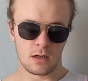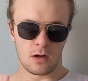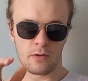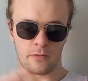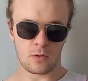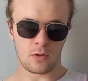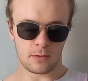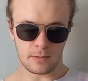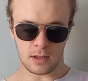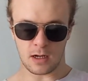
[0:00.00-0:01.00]

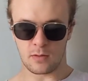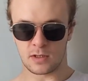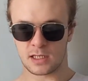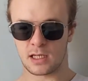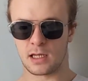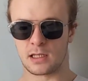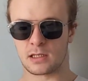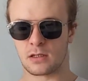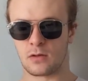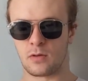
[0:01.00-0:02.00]
overall I would say,
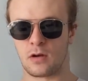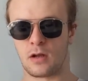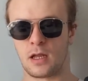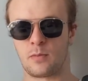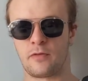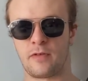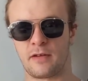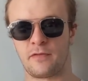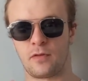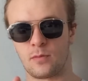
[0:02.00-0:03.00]
so we got 8.5 for
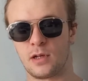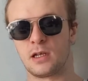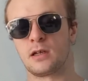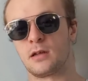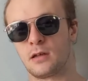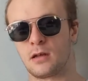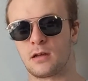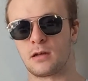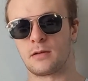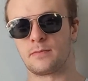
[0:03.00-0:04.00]
formula.
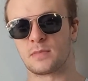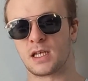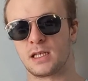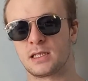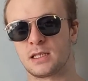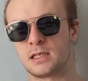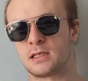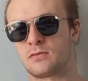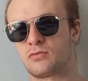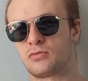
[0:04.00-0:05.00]
Taste
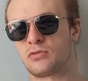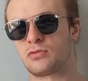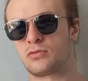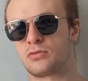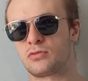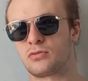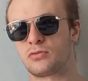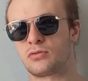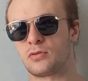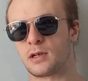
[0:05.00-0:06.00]
is,
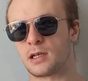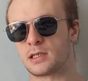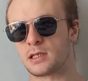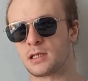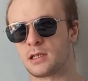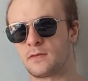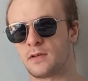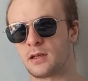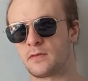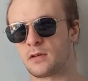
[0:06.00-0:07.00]
what did I say,
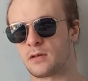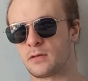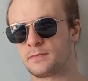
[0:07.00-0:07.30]
flavor